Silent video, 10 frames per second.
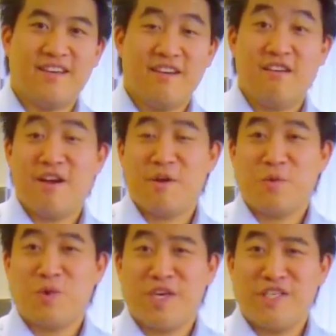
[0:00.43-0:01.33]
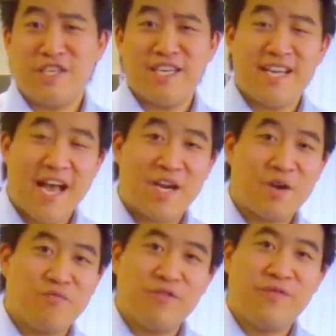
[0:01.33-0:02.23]
Hi, I'm Kwai Chi and
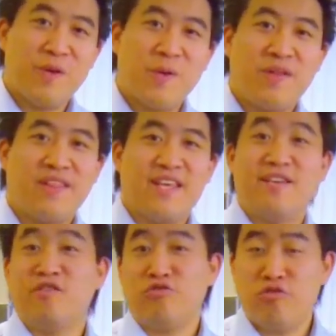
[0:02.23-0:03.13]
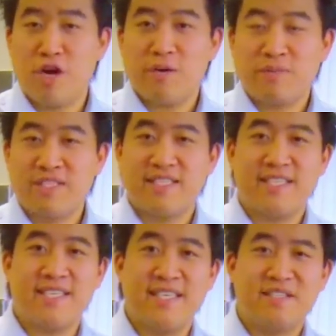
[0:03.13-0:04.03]
I'm reviewing the Krups
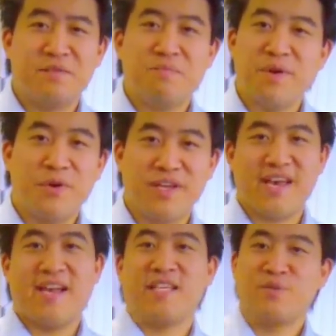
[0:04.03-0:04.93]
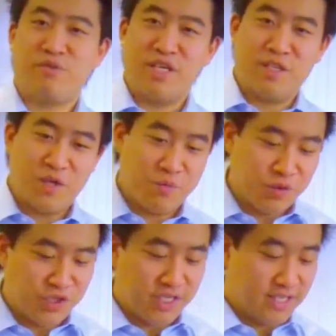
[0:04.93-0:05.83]
Citiz&milk Nespresso
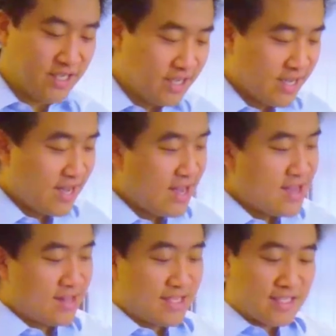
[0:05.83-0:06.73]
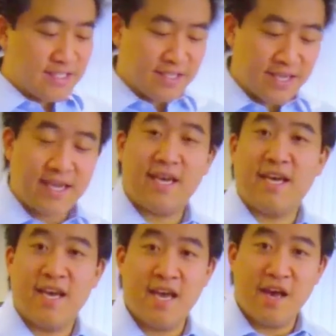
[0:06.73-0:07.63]
machine. This is the
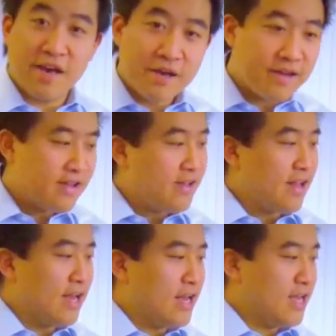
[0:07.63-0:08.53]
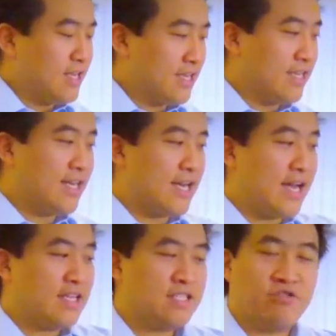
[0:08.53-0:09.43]
kit here. You can get
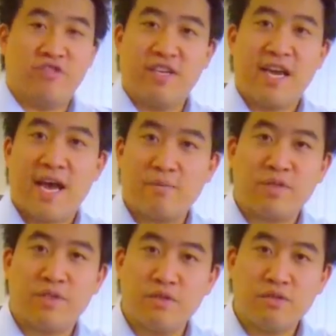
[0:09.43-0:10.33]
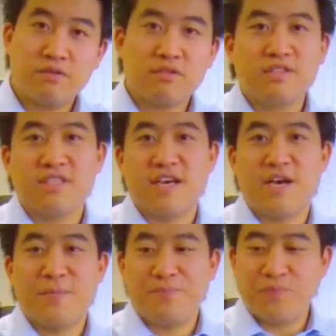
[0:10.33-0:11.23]
extra capsules,
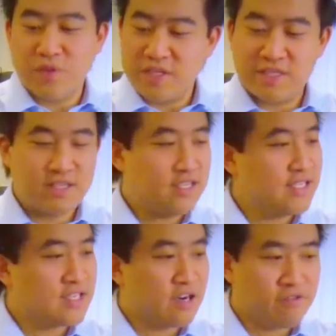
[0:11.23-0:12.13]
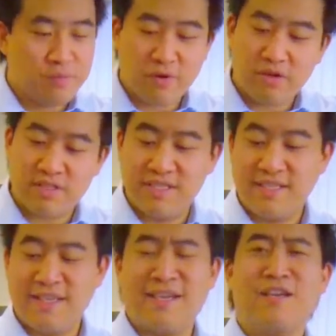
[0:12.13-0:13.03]
this is a discovery box, and you
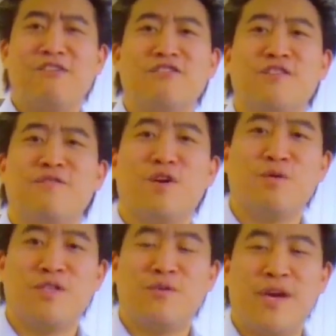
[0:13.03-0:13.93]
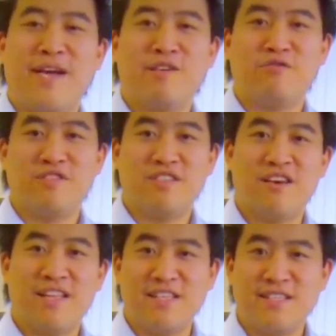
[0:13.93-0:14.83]
can get lots of optional extras
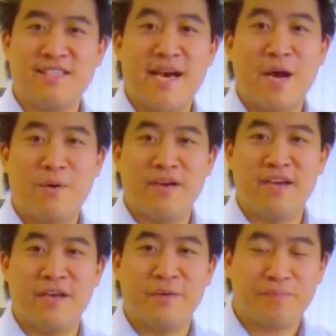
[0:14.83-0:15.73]
like this tower here.